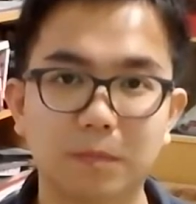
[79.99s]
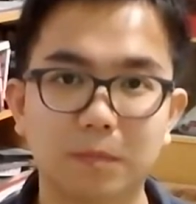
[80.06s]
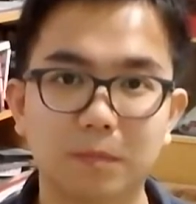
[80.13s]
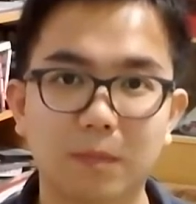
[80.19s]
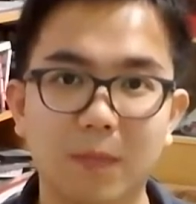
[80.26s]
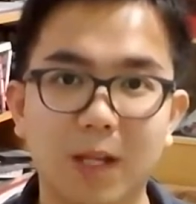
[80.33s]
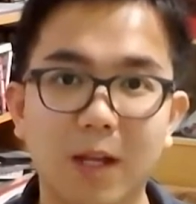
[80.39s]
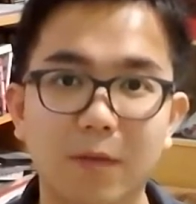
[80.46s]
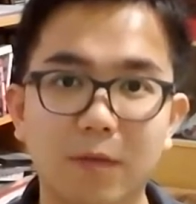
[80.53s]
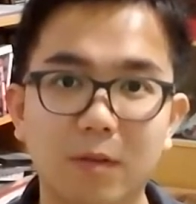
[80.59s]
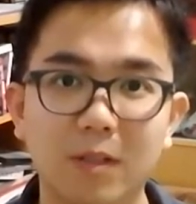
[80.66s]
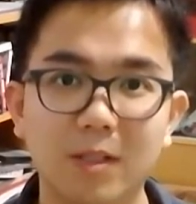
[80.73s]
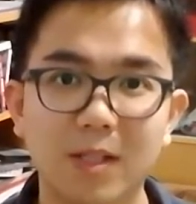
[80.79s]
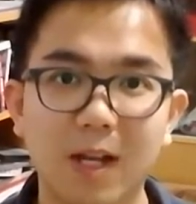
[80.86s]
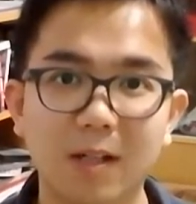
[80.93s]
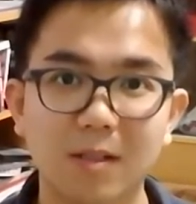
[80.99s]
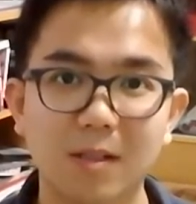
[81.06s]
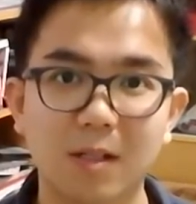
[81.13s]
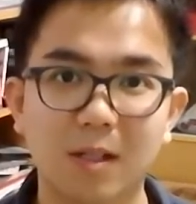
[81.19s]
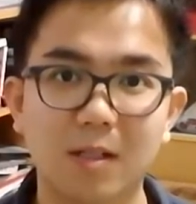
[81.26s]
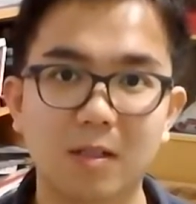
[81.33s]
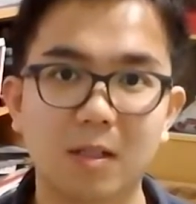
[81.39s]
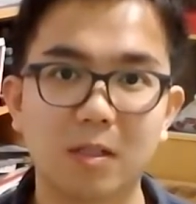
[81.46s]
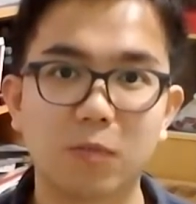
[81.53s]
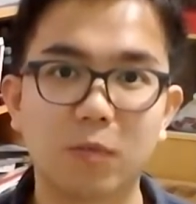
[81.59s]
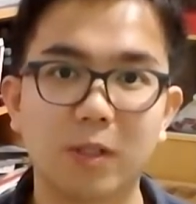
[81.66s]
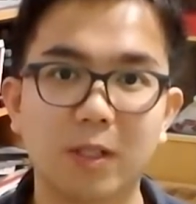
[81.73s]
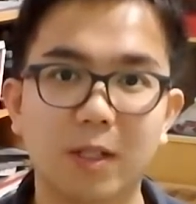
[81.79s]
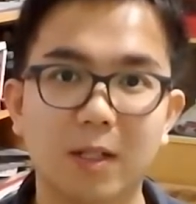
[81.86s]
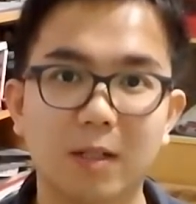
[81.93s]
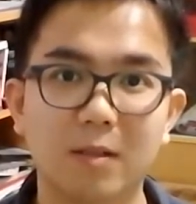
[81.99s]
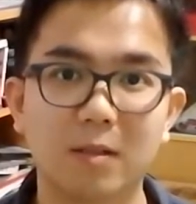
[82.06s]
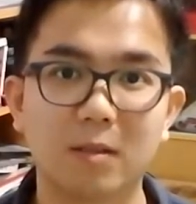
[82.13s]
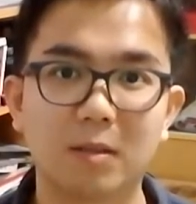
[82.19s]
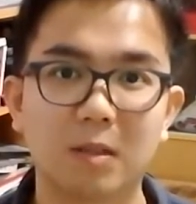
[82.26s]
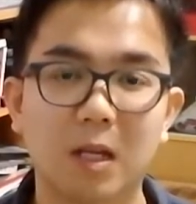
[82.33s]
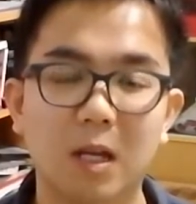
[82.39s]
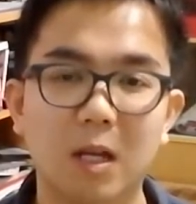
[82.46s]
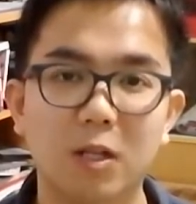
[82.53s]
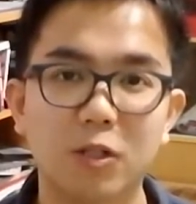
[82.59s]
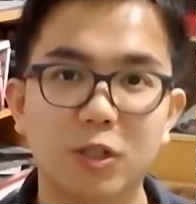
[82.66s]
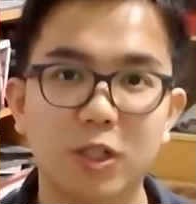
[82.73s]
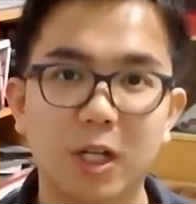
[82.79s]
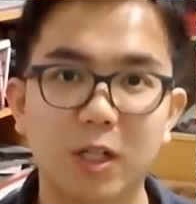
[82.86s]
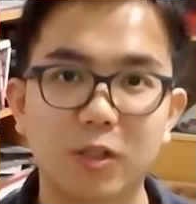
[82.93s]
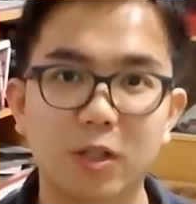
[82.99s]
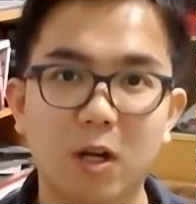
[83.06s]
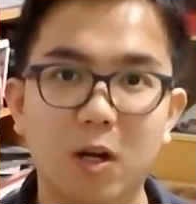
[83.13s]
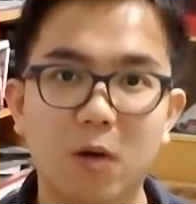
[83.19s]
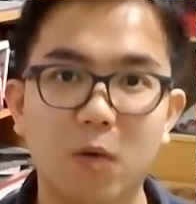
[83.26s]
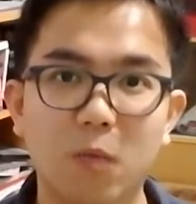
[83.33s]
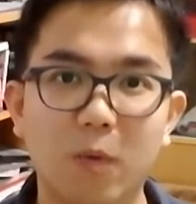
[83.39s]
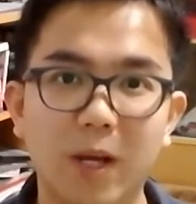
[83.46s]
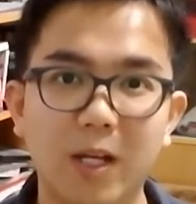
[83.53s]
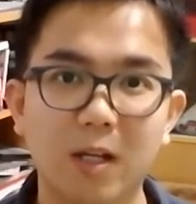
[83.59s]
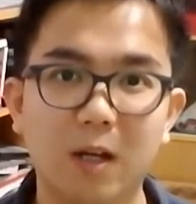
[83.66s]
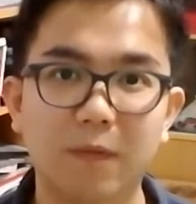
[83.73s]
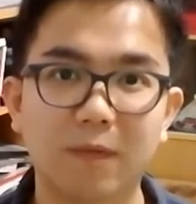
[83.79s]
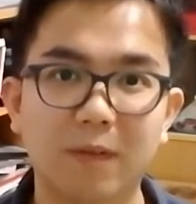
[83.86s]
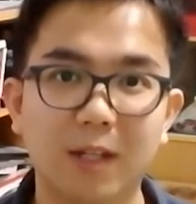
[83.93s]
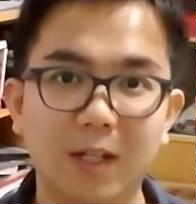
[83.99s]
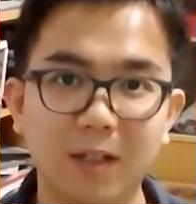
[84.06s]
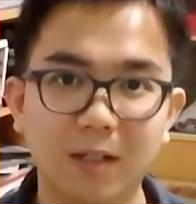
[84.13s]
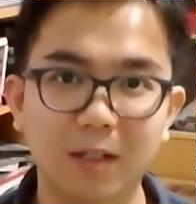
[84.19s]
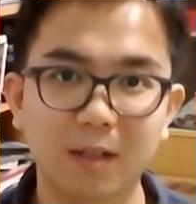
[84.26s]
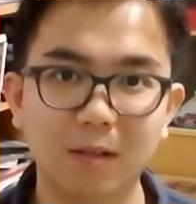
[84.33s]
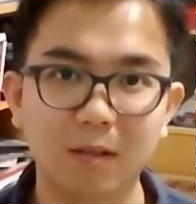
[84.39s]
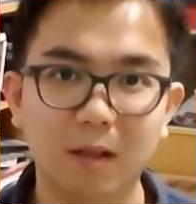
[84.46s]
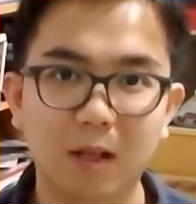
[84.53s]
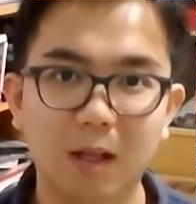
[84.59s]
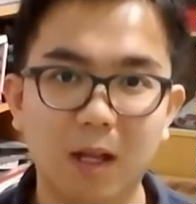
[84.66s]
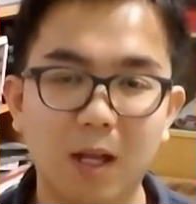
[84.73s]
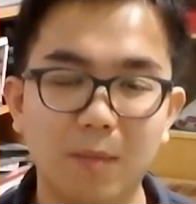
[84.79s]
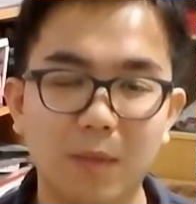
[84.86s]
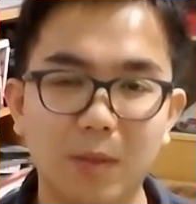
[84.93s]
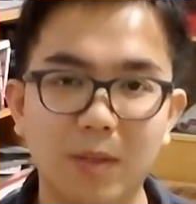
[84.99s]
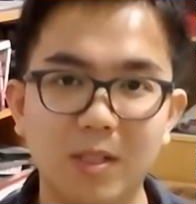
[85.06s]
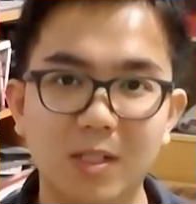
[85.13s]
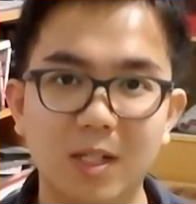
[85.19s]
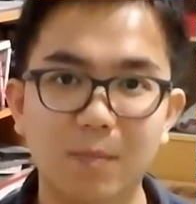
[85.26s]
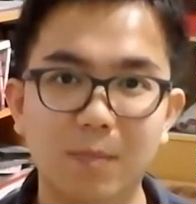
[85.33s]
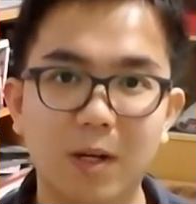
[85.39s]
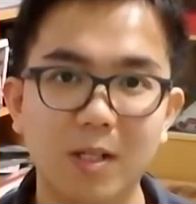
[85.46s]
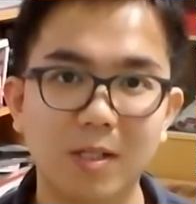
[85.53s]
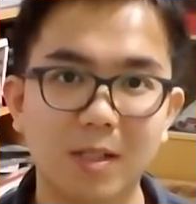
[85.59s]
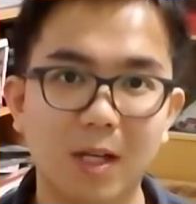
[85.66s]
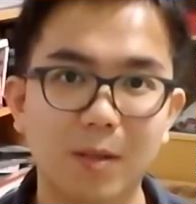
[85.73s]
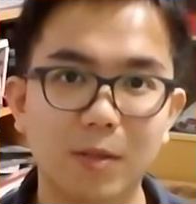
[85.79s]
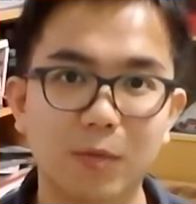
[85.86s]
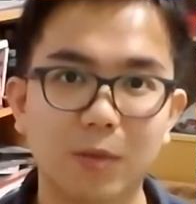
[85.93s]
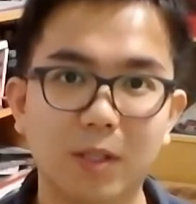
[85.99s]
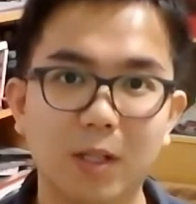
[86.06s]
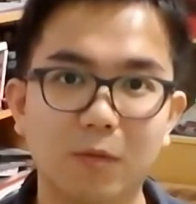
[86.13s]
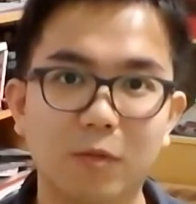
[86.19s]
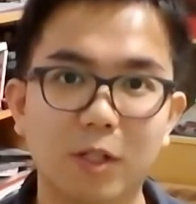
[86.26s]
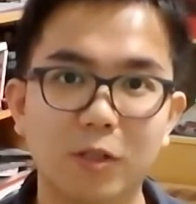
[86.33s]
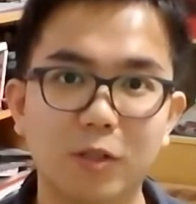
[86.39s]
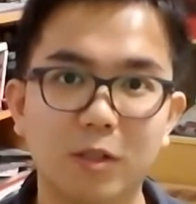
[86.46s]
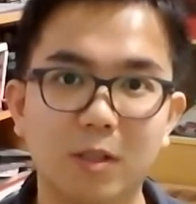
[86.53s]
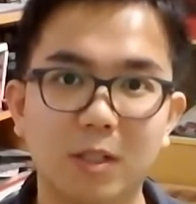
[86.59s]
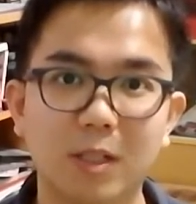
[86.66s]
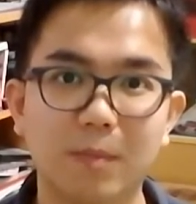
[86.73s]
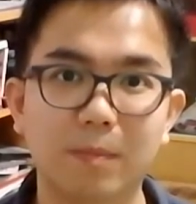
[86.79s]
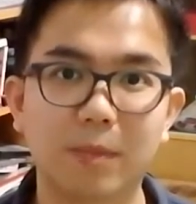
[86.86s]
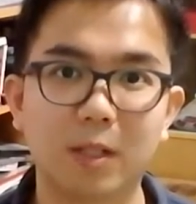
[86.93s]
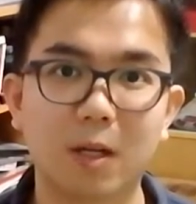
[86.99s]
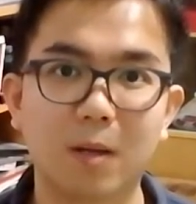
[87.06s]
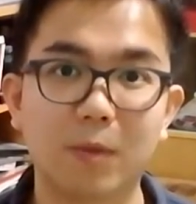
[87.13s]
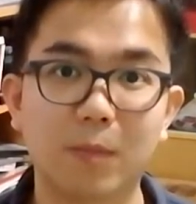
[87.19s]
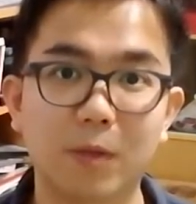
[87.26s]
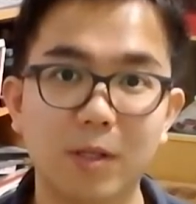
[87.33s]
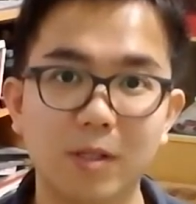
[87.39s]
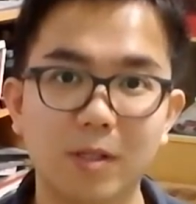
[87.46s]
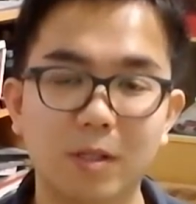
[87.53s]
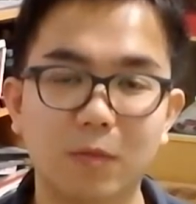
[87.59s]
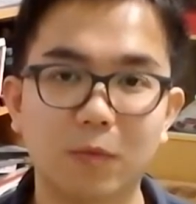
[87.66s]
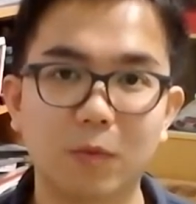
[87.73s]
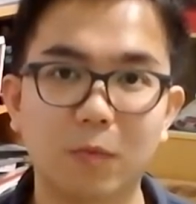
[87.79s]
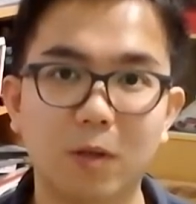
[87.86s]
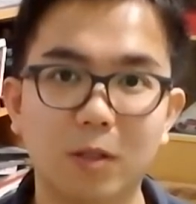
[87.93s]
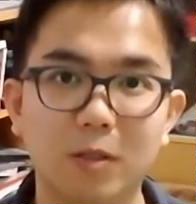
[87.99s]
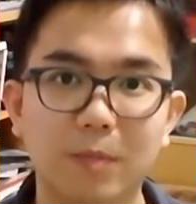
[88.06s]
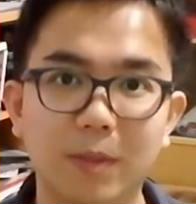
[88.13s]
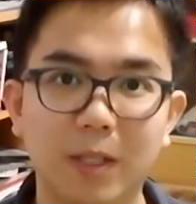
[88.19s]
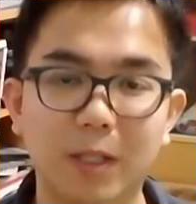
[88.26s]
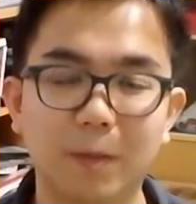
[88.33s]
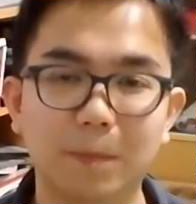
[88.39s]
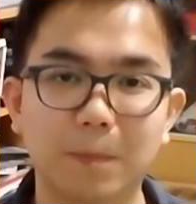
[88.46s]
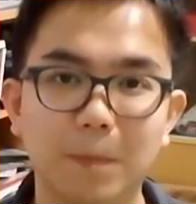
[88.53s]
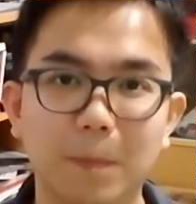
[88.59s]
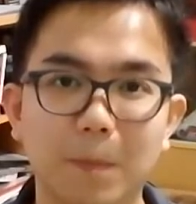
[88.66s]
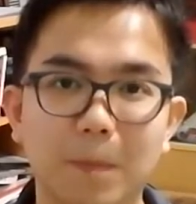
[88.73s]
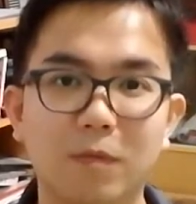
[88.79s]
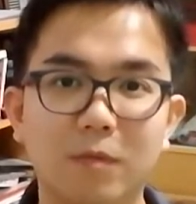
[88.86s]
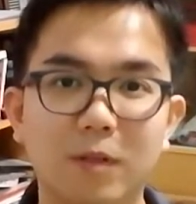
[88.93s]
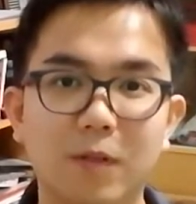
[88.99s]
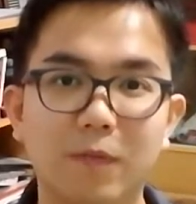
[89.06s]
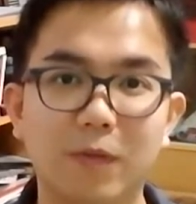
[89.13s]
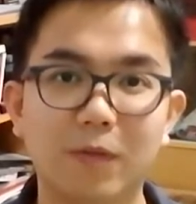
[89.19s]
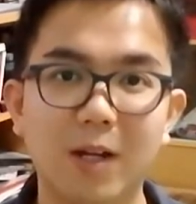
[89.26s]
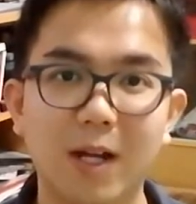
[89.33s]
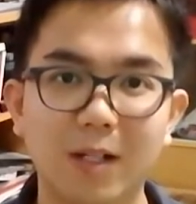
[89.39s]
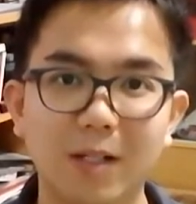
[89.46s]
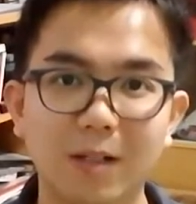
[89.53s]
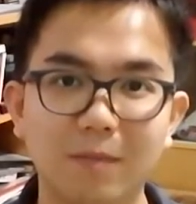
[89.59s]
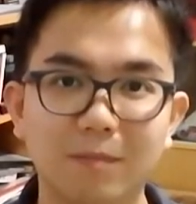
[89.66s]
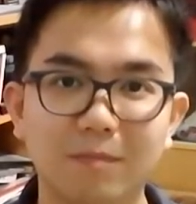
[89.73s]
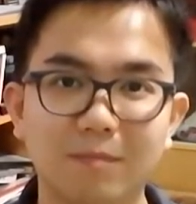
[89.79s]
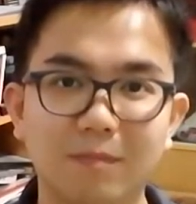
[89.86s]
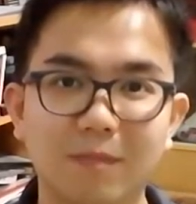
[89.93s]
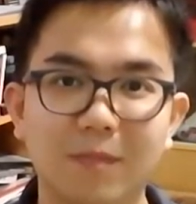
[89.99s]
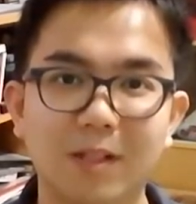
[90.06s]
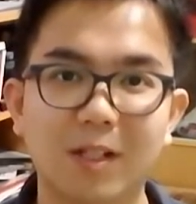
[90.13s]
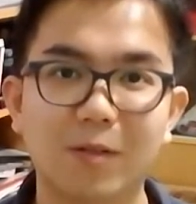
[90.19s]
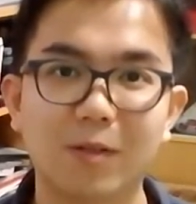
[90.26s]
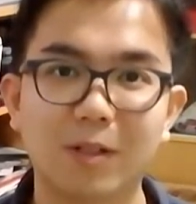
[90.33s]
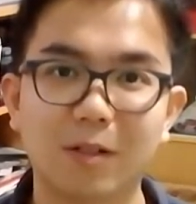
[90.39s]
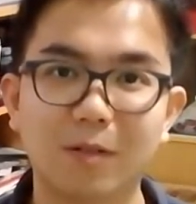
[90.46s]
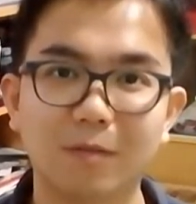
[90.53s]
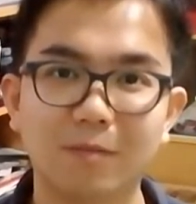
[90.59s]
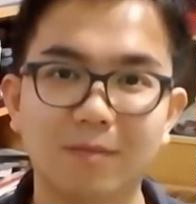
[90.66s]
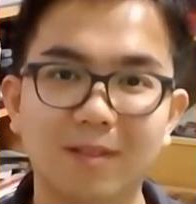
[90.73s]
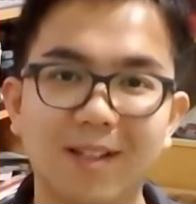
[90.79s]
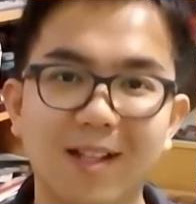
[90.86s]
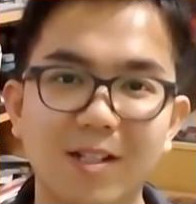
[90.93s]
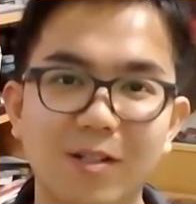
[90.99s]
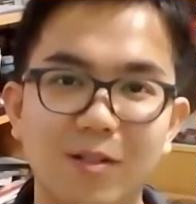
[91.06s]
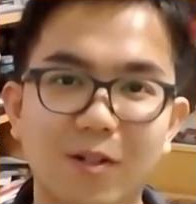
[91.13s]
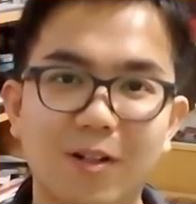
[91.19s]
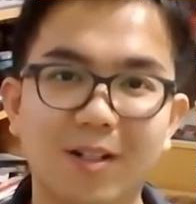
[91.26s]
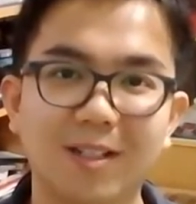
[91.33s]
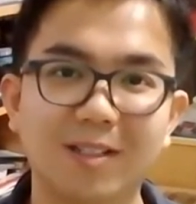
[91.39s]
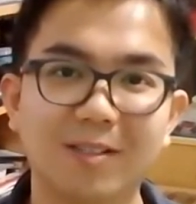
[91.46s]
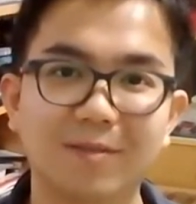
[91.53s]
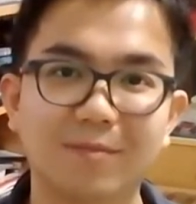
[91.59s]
And through these exercises, we can change our way of thinking, and maybe step by step we can gradually become the person we want to be. If you're ready, here we go. Let's start it.